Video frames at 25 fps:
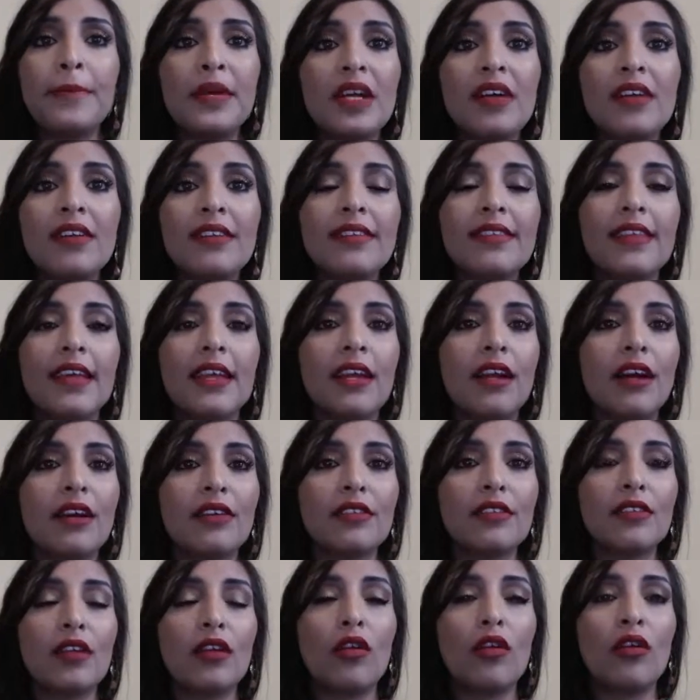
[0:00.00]
because they
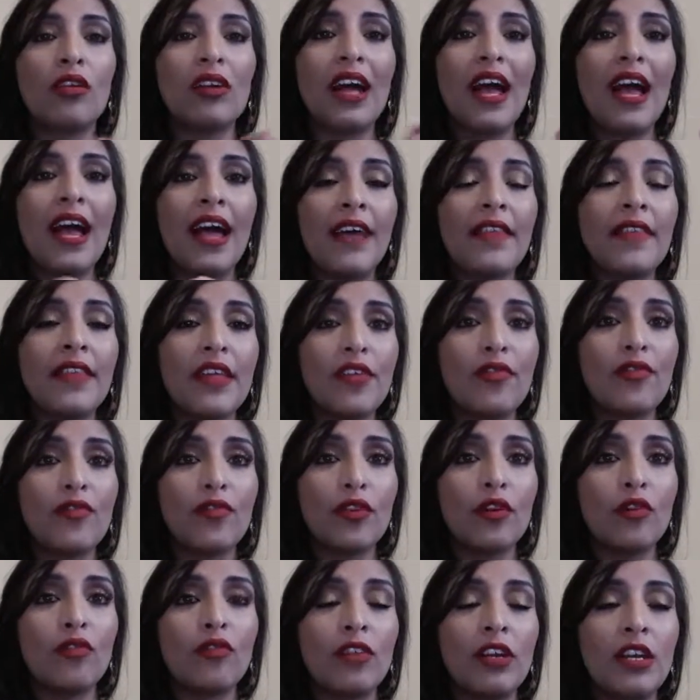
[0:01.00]
last so long and they
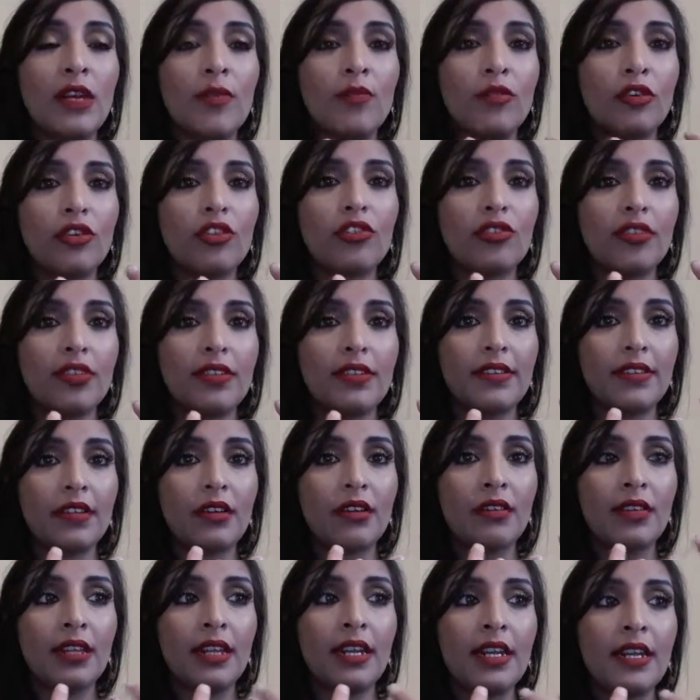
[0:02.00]
feel really
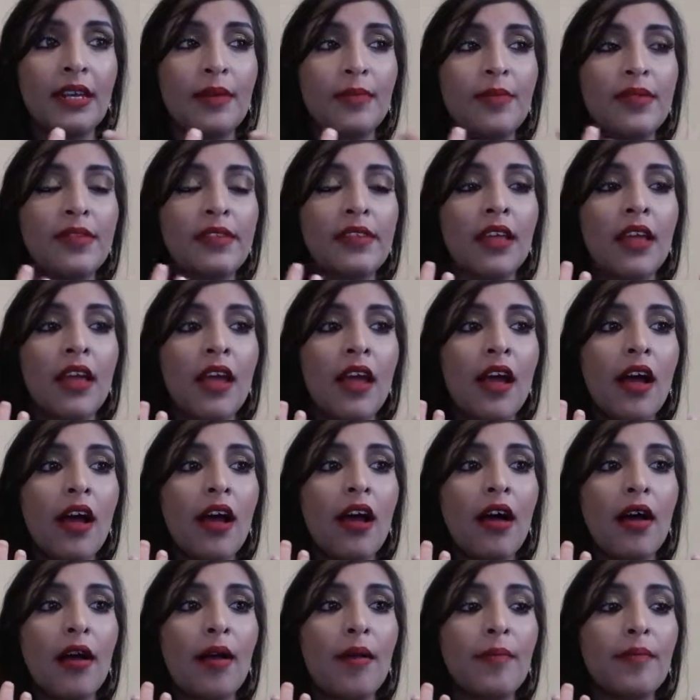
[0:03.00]
moisturising on the lips.
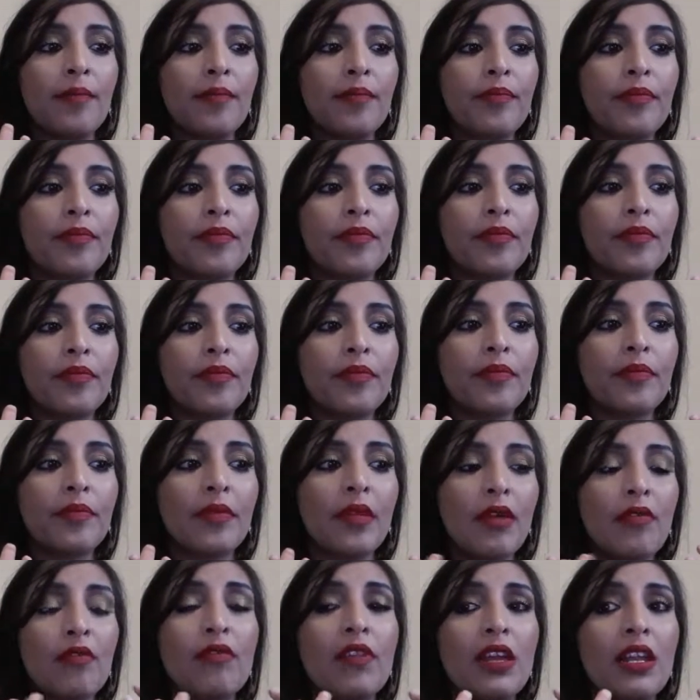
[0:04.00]

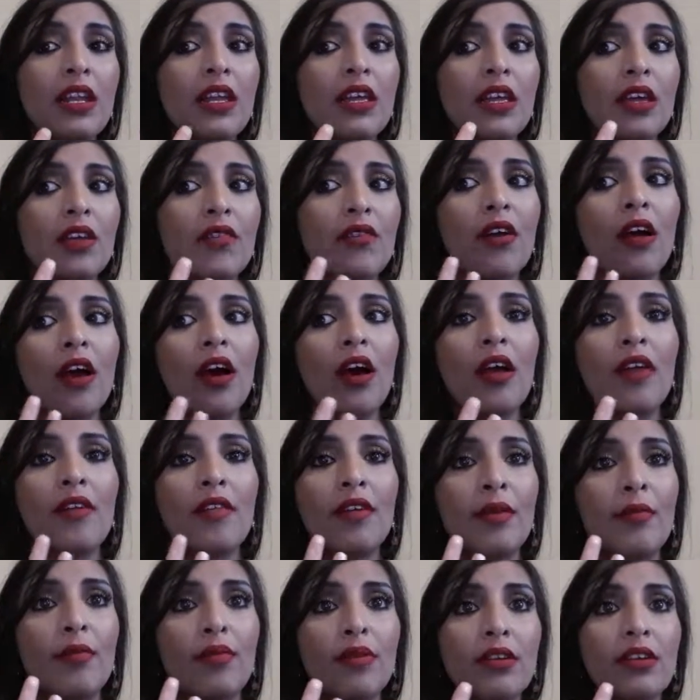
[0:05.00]
They really give
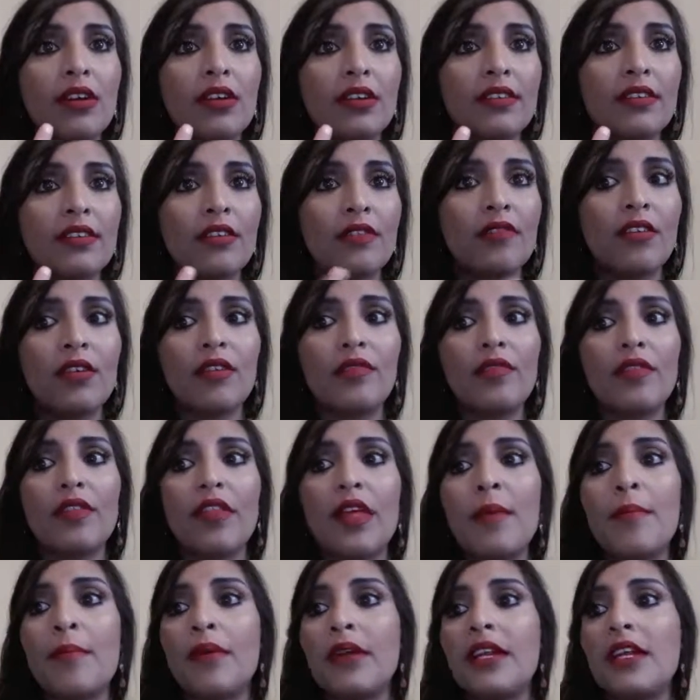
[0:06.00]
higher end products a run for
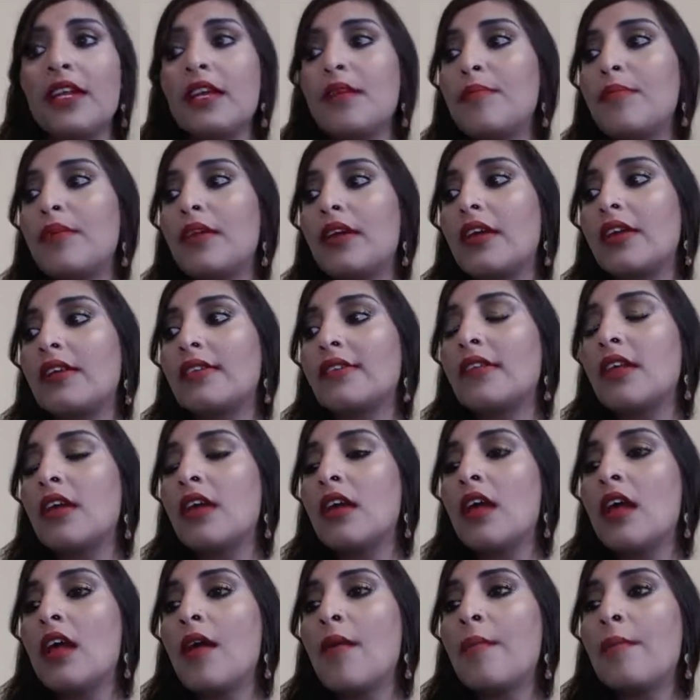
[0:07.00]
their money, because
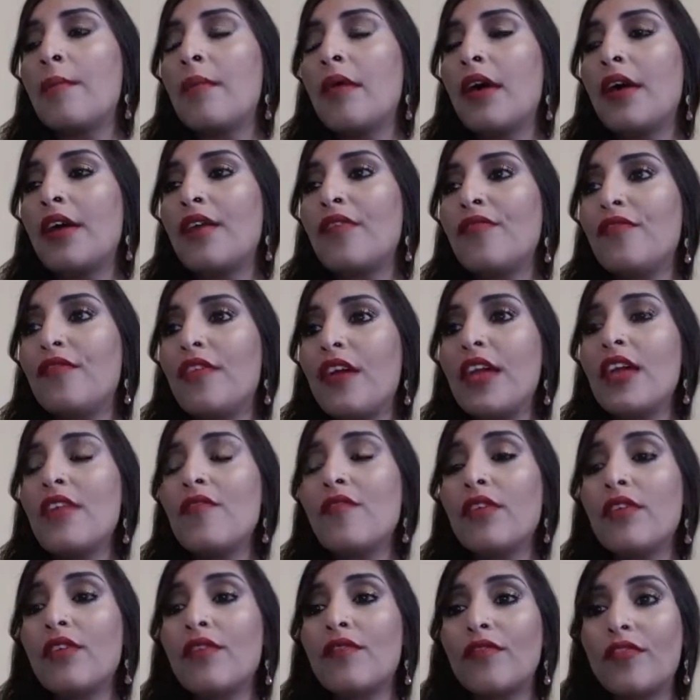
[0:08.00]
my
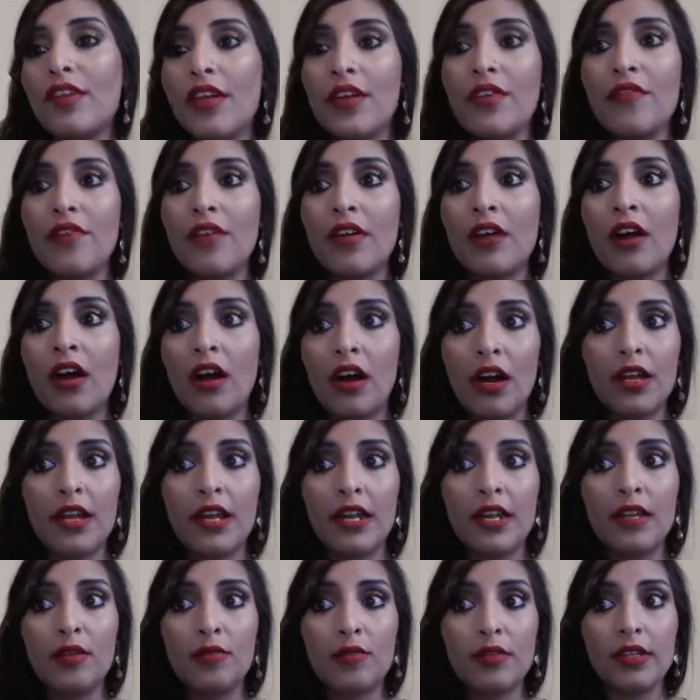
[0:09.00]
favourite high
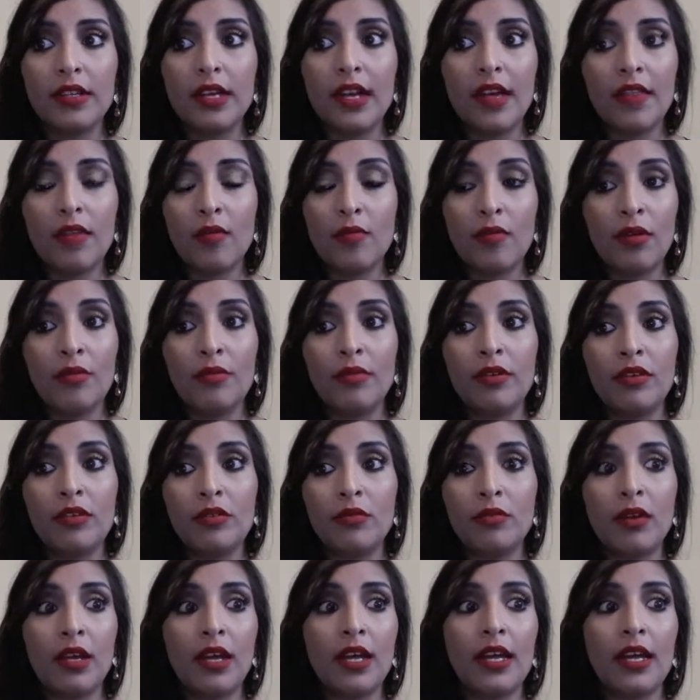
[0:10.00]
end lipstick at the moment to